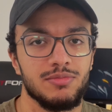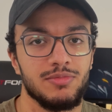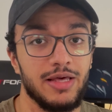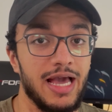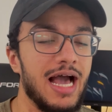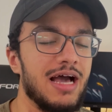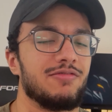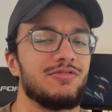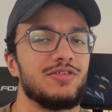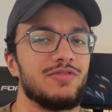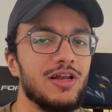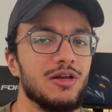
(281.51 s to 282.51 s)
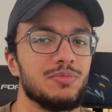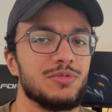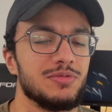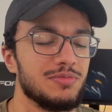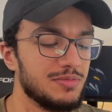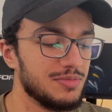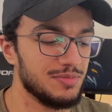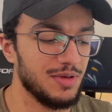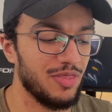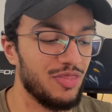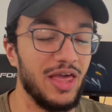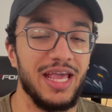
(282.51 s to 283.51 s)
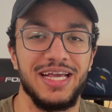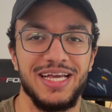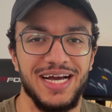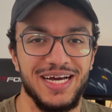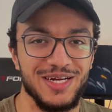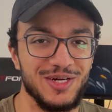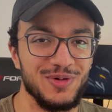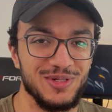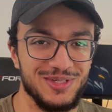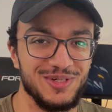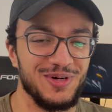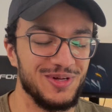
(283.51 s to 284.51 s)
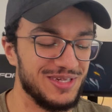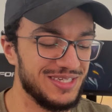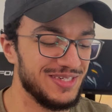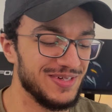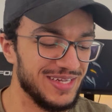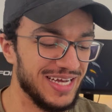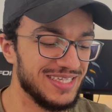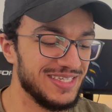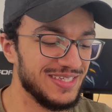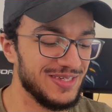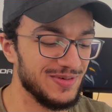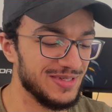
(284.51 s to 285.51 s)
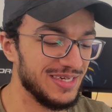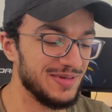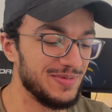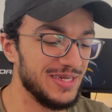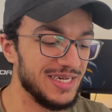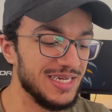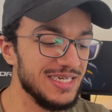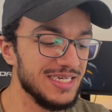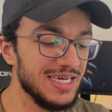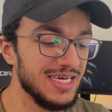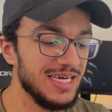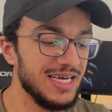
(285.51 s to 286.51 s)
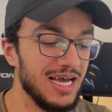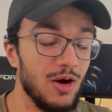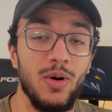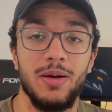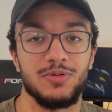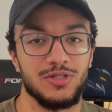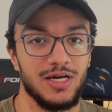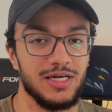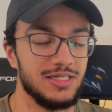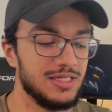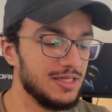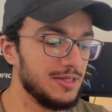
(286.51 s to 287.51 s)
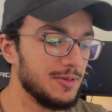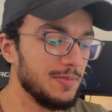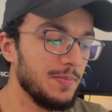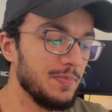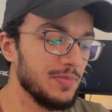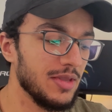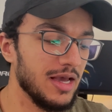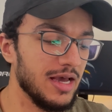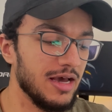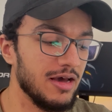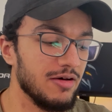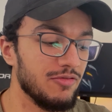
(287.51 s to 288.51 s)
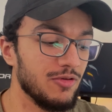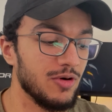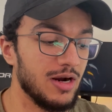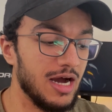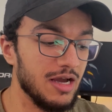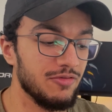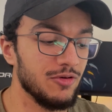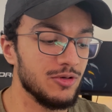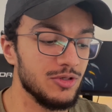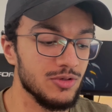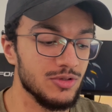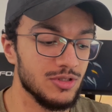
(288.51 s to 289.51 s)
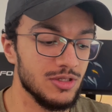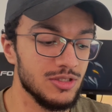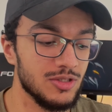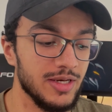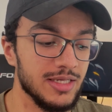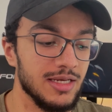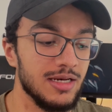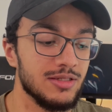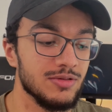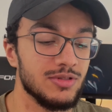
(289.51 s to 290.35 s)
they have developed a thing, I don't know what to call it, you'll get to it in a minute, a website for iPhone users to get a little